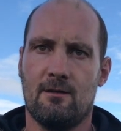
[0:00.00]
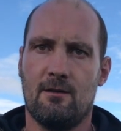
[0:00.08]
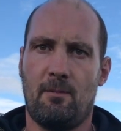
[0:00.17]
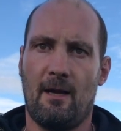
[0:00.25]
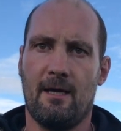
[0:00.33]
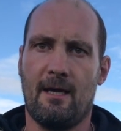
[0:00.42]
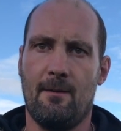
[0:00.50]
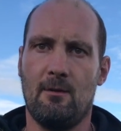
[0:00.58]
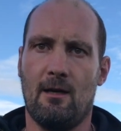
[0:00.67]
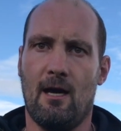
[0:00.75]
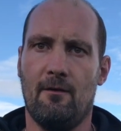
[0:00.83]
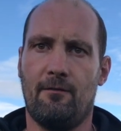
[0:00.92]
to play a game
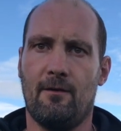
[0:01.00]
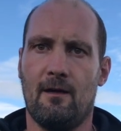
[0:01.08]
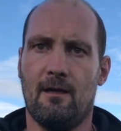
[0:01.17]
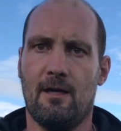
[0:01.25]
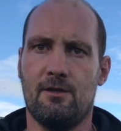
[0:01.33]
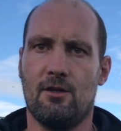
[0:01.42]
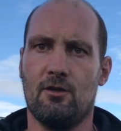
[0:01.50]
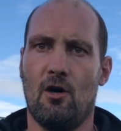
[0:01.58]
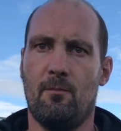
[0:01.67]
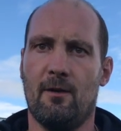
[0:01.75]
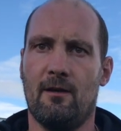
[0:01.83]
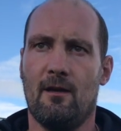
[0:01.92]
you love uh, as your
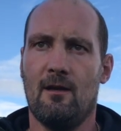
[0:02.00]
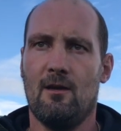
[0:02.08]
job, and